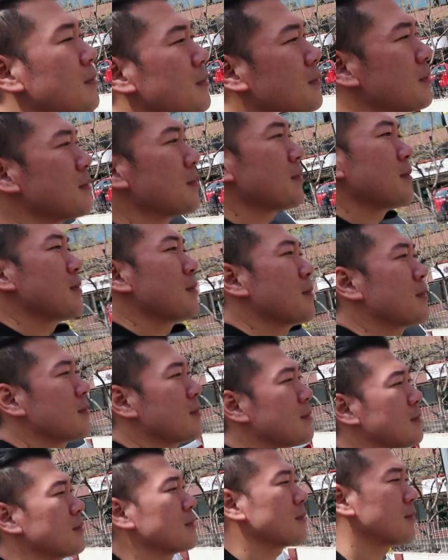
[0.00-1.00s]
not
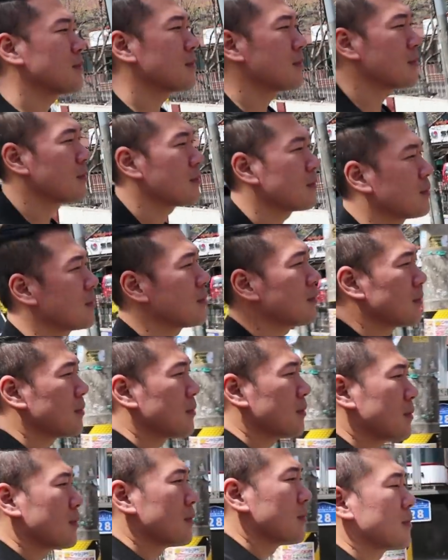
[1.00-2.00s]
a
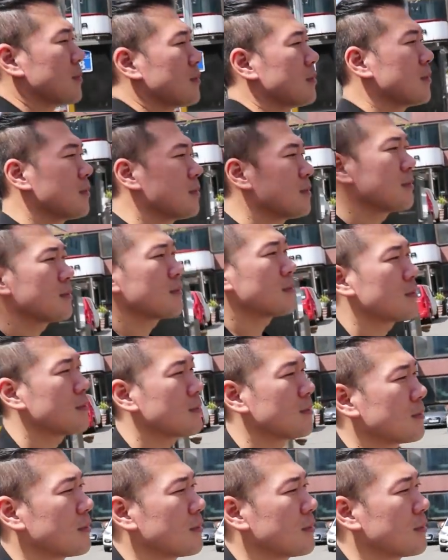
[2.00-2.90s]
huge difference.